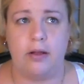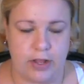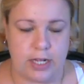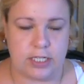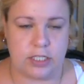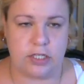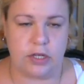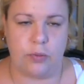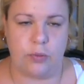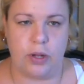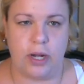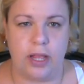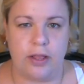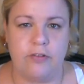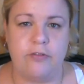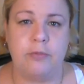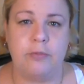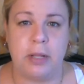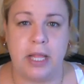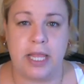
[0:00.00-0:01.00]
So what
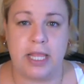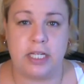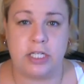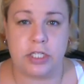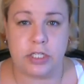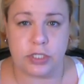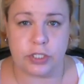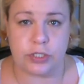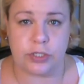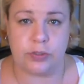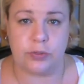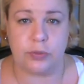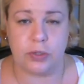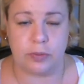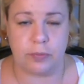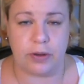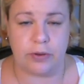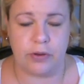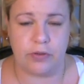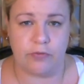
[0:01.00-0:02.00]
I've planned to do
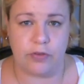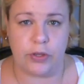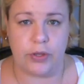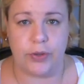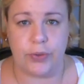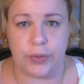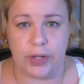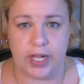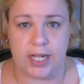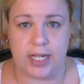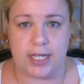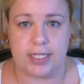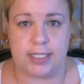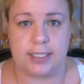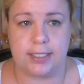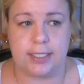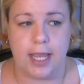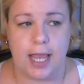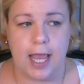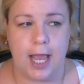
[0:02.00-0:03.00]
with my review
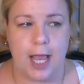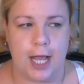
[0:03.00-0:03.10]
is